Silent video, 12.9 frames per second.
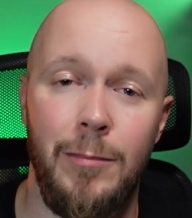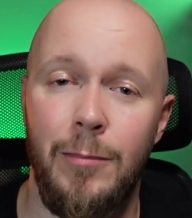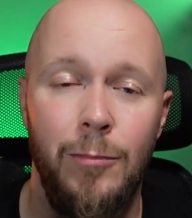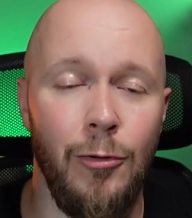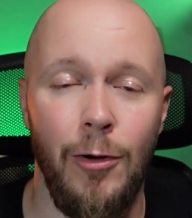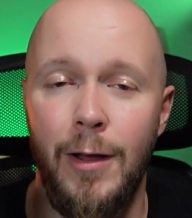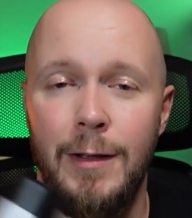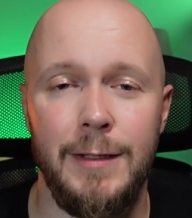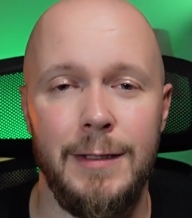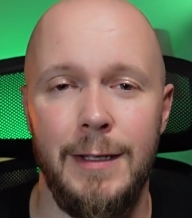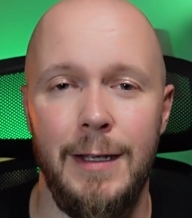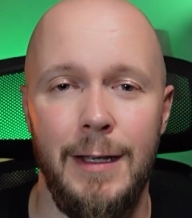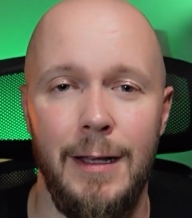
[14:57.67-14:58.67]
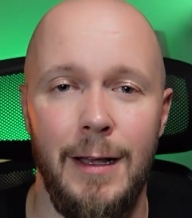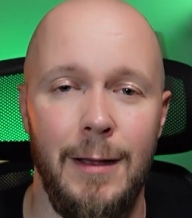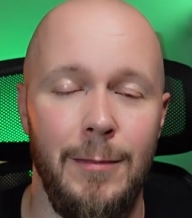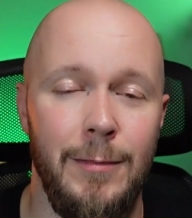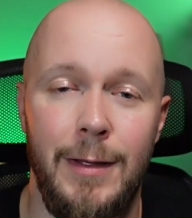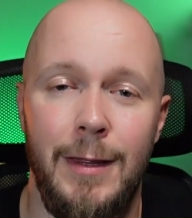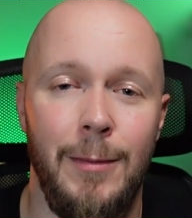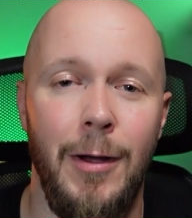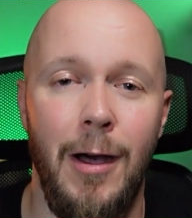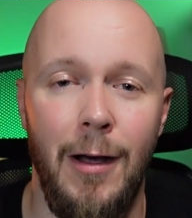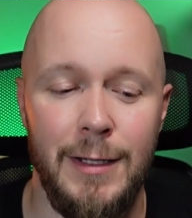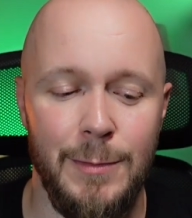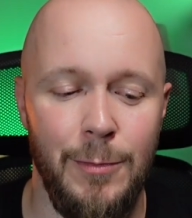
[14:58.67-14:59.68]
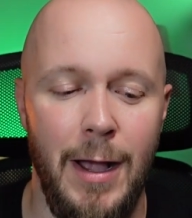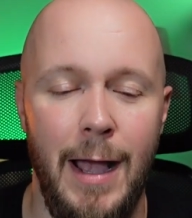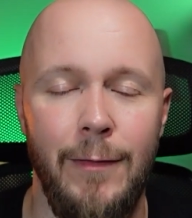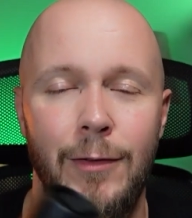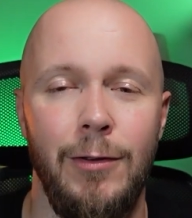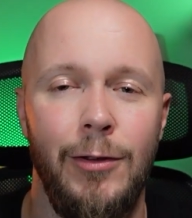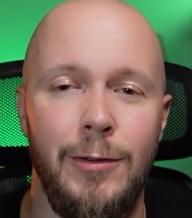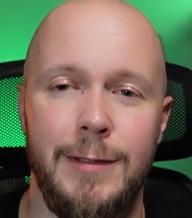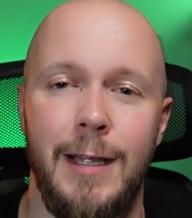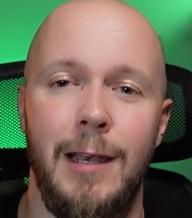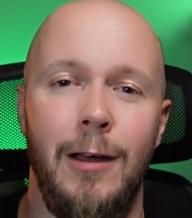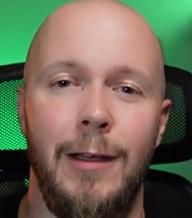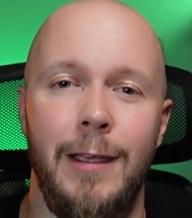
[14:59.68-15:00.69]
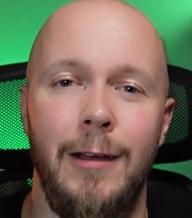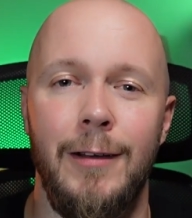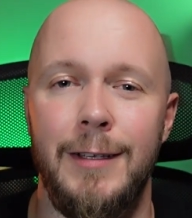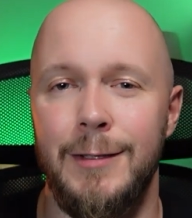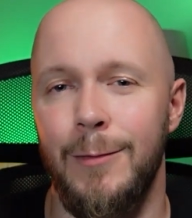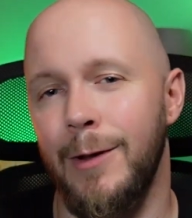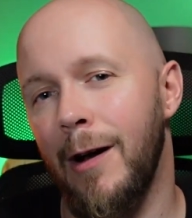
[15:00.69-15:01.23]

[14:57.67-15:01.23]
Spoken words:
products in the past, but I haven't used their Light guys, so I